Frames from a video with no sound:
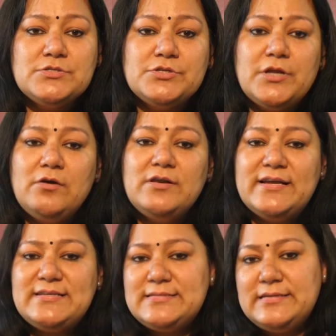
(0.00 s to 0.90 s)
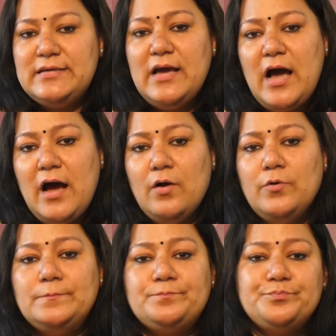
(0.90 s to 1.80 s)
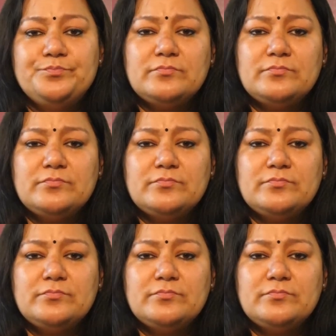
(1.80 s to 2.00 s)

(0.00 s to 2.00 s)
So now let's see how